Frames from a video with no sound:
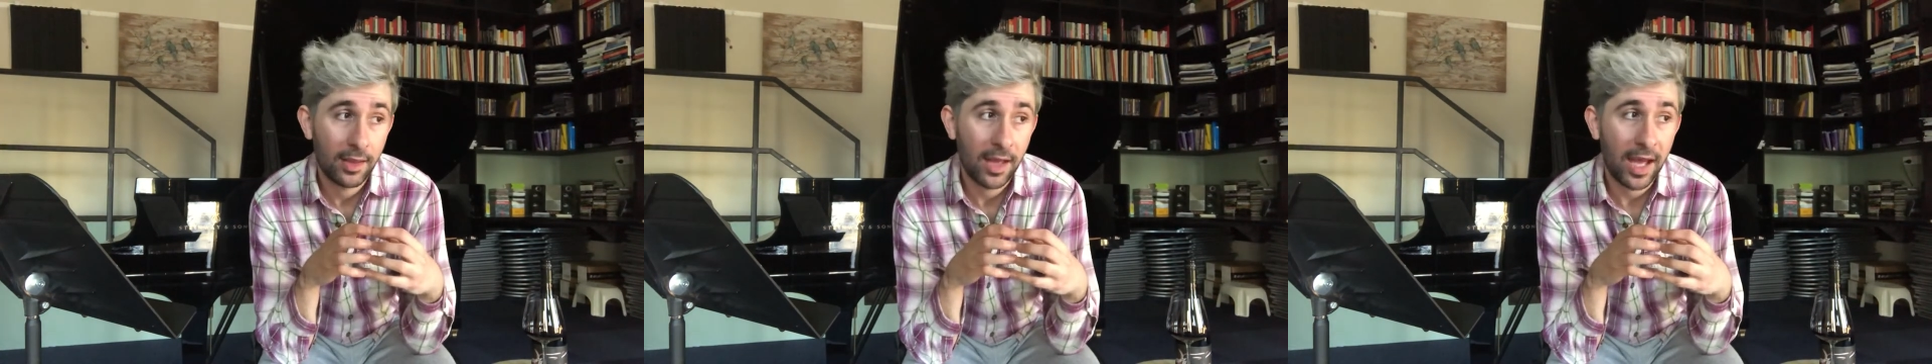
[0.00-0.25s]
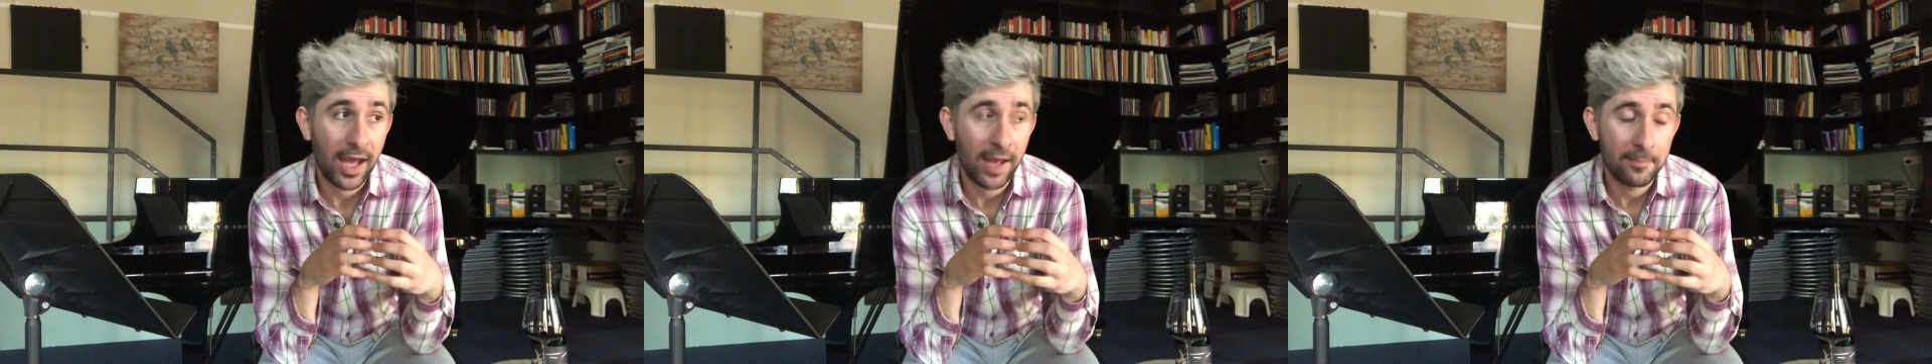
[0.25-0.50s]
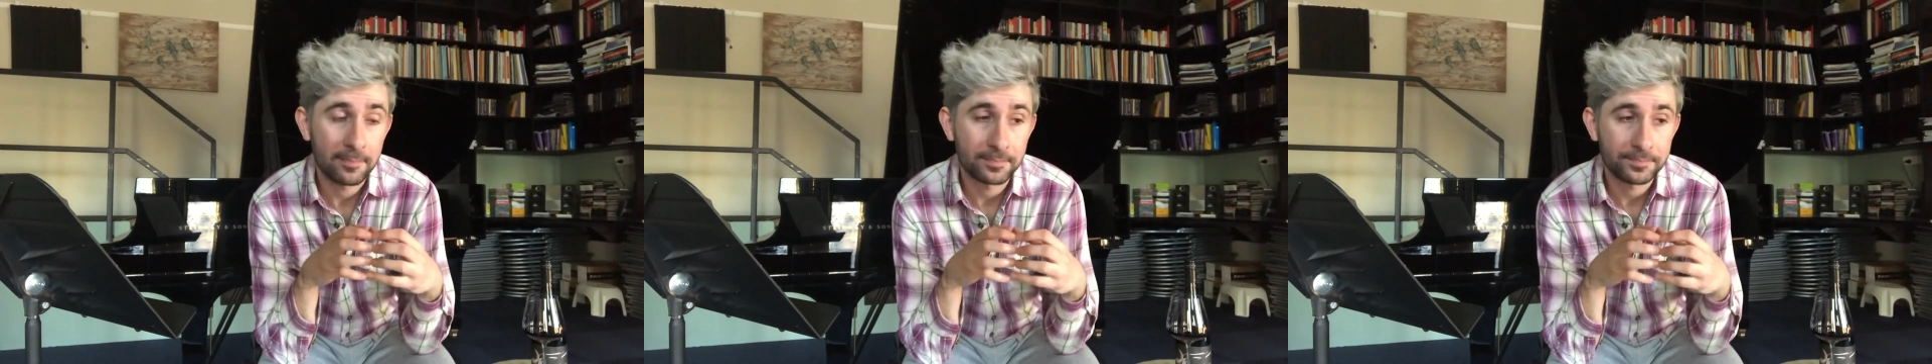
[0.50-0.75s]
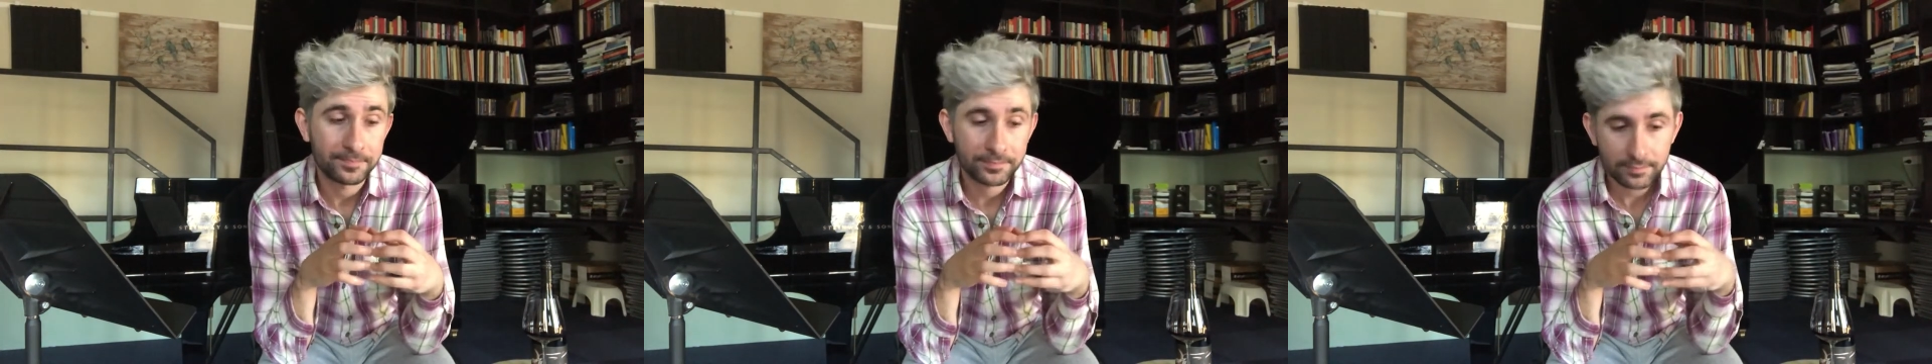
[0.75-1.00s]

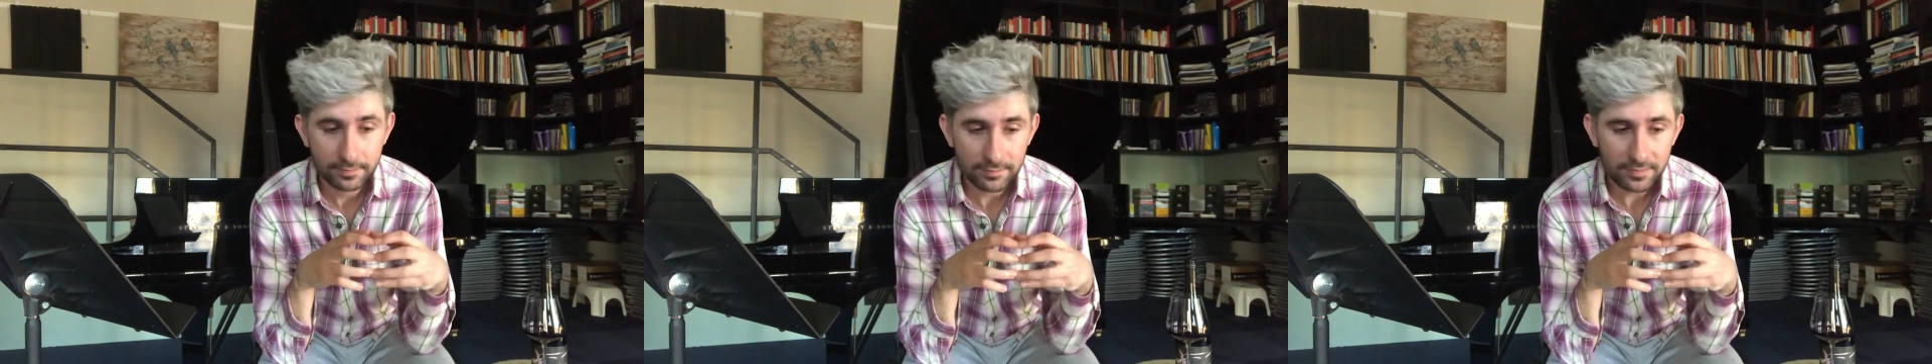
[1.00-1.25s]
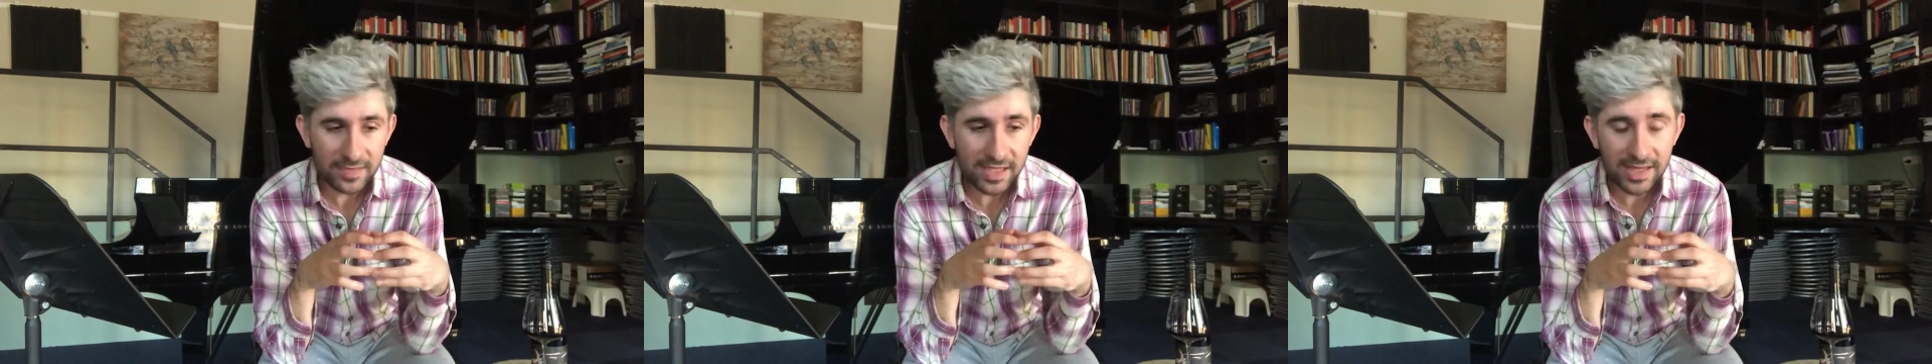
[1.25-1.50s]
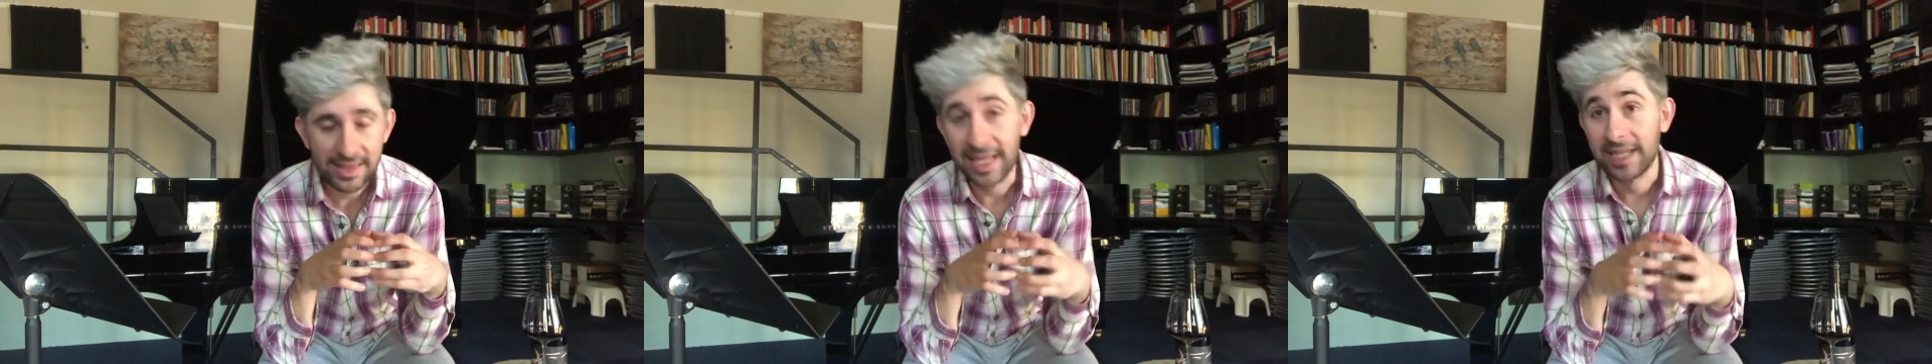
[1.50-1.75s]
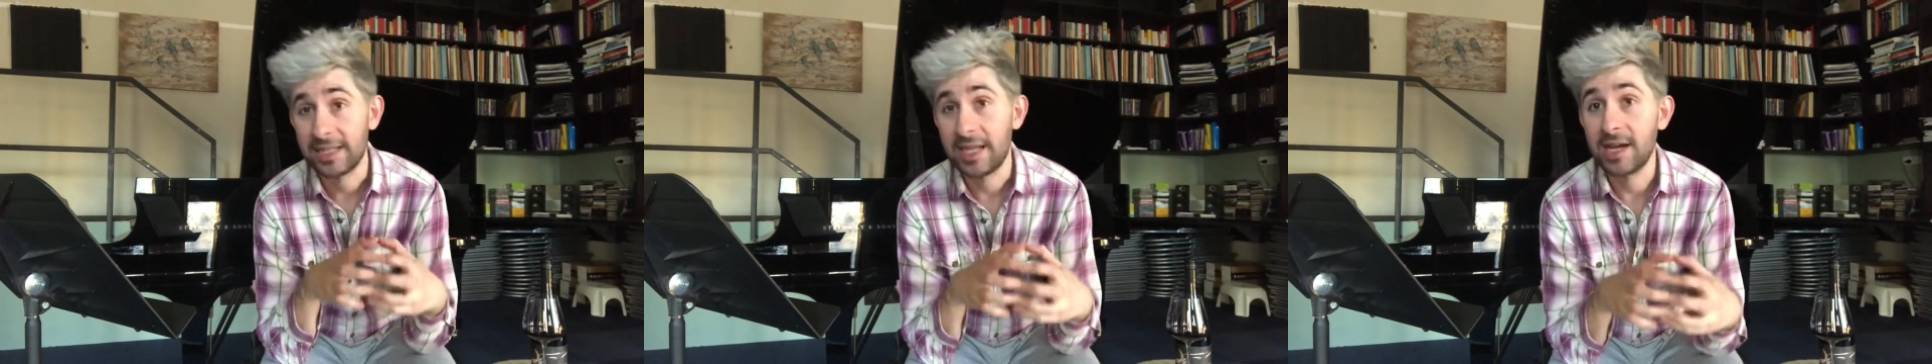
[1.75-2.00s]

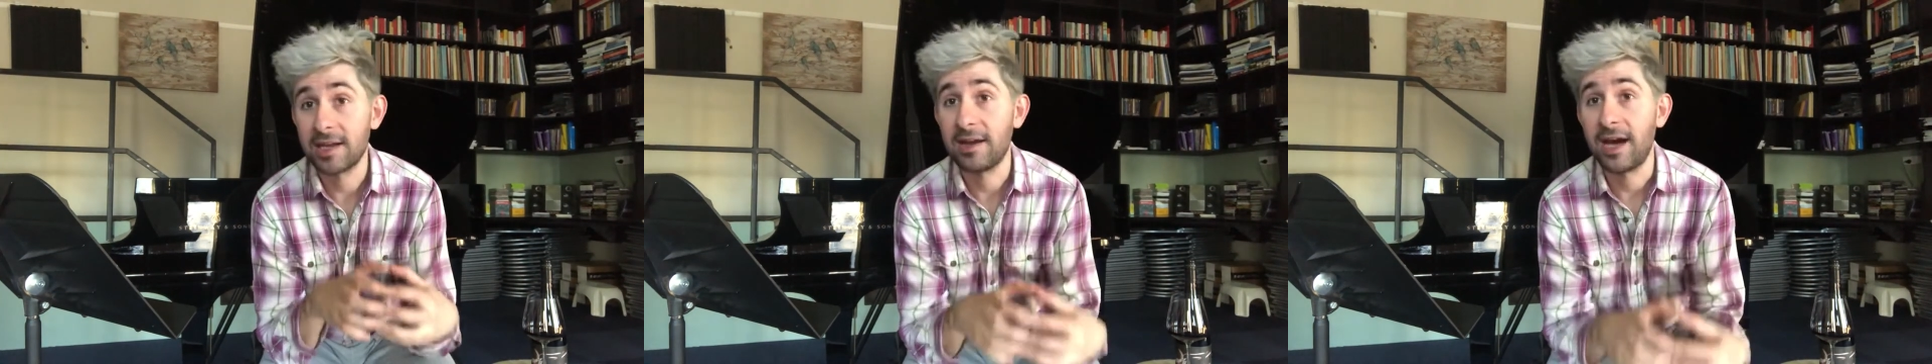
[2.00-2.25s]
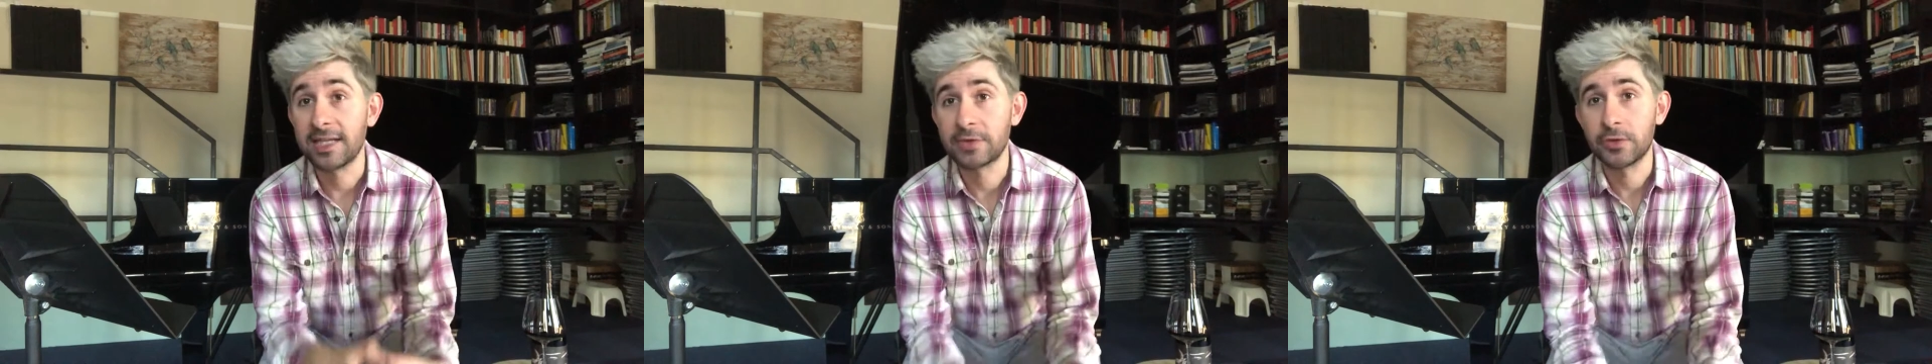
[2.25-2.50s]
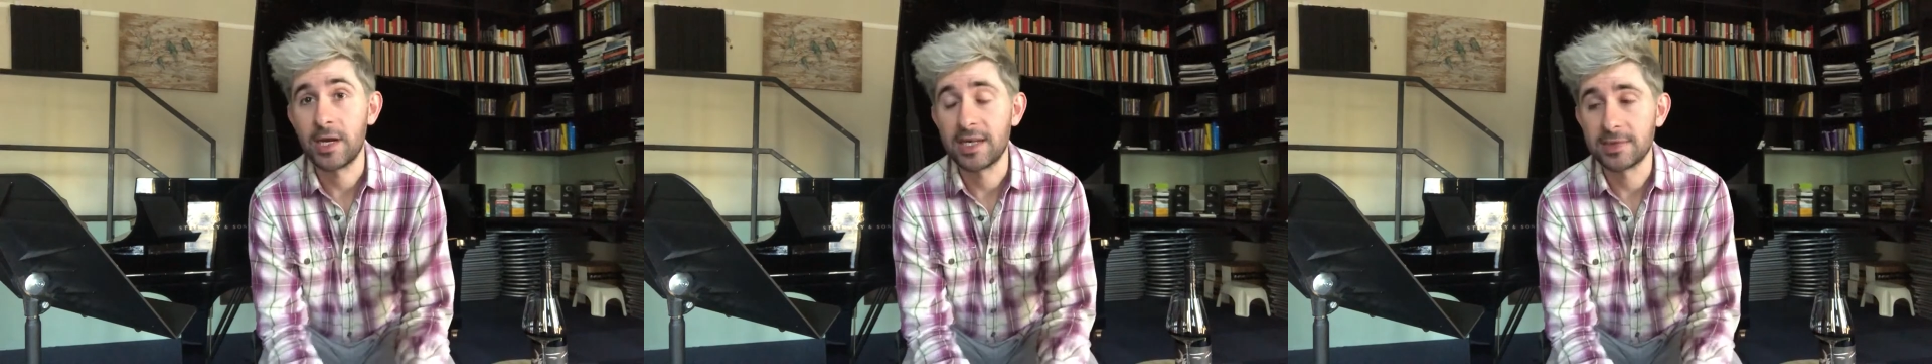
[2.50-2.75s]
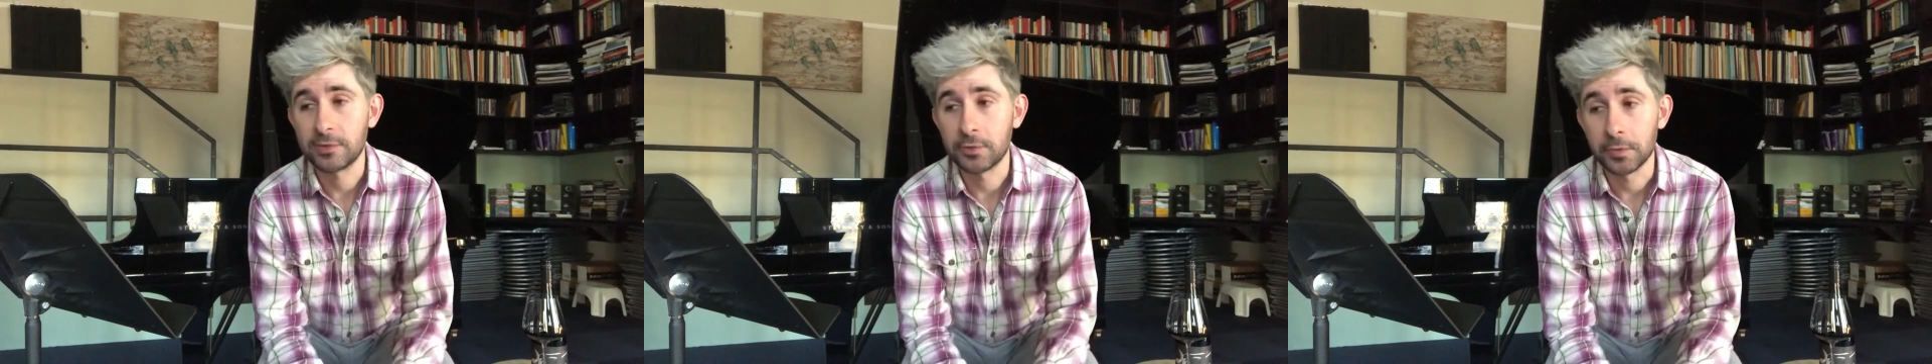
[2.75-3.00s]
that luck, I try
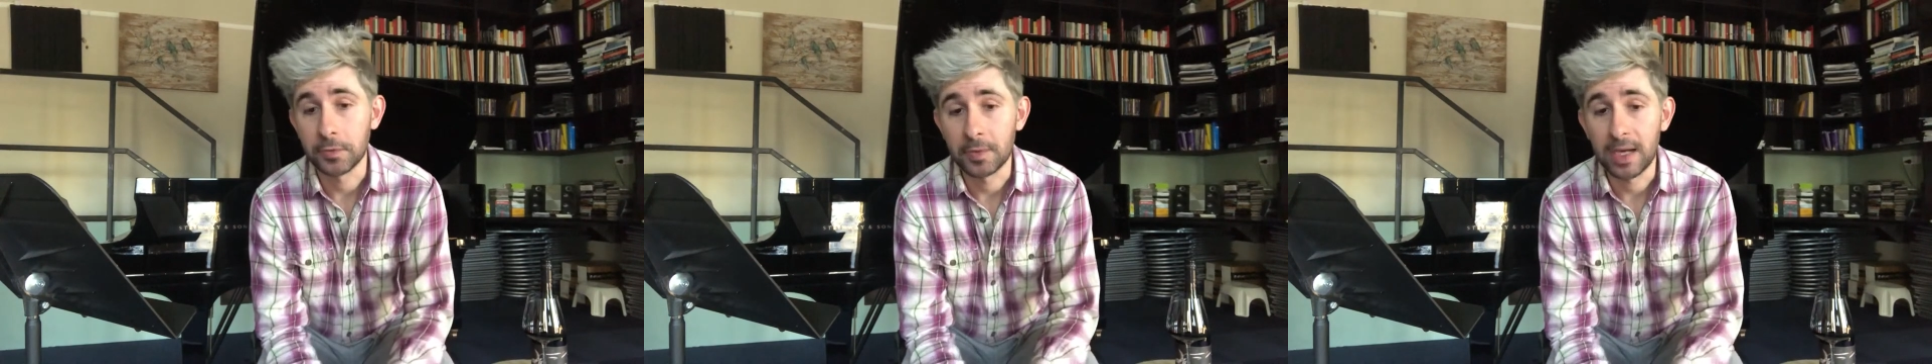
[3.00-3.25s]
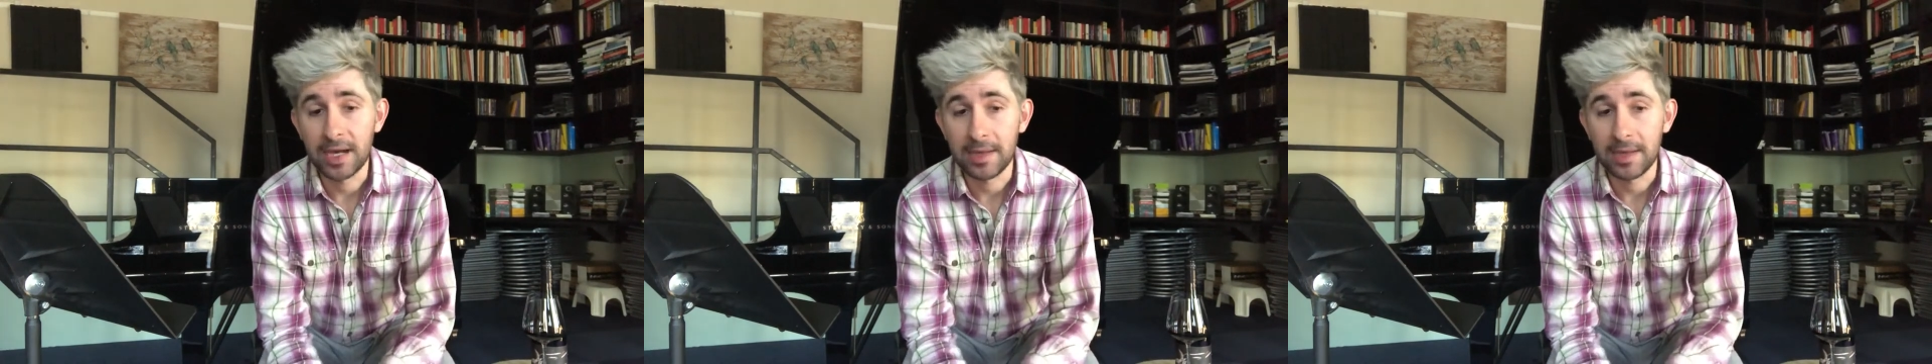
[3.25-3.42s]
to